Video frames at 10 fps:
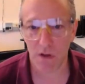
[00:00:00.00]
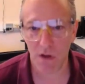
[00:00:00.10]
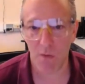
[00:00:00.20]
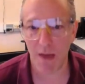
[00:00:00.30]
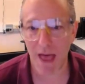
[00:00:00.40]

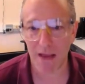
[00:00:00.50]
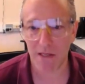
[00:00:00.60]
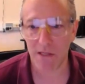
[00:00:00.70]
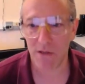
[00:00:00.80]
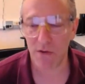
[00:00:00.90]
go
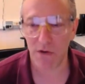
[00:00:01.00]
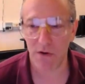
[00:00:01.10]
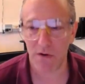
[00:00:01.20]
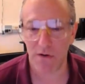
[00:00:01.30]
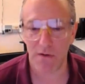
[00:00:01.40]
back to
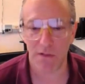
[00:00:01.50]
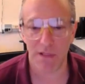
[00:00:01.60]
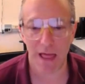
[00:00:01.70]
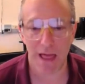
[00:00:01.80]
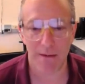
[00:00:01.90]
your
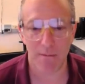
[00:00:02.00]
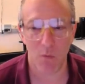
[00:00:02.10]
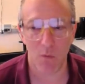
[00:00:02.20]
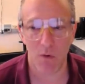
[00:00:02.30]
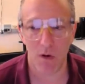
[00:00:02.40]
lab
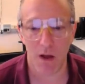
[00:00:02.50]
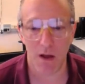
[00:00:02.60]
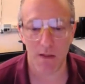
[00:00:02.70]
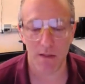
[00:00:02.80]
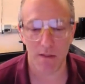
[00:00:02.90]

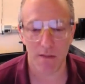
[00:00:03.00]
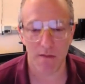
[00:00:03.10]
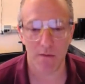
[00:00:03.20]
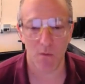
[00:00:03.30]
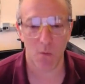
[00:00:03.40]
uh,
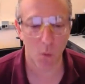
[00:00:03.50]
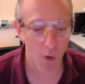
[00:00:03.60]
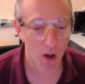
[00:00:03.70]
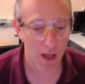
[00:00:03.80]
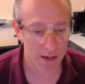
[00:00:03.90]

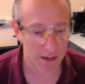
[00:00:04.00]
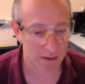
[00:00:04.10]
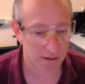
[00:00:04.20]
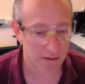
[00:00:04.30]
one